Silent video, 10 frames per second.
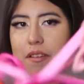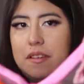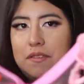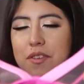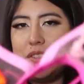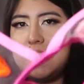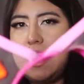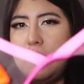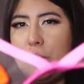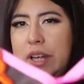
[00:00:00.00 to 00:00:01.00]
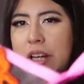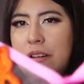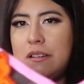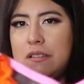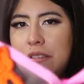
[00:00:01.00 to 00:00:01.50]
It feels kind of
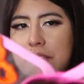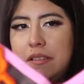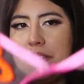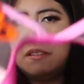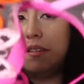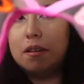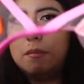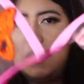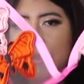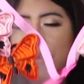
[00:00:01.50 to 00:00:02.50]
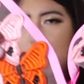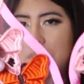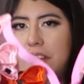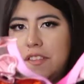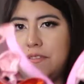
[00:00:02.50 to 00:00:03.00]
weird. I mean, the
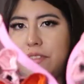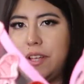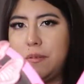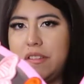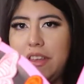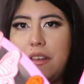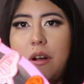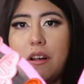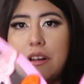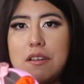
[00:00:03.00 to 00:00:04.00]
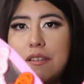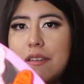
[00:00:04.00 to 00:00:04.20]
butterflies feel like really hard,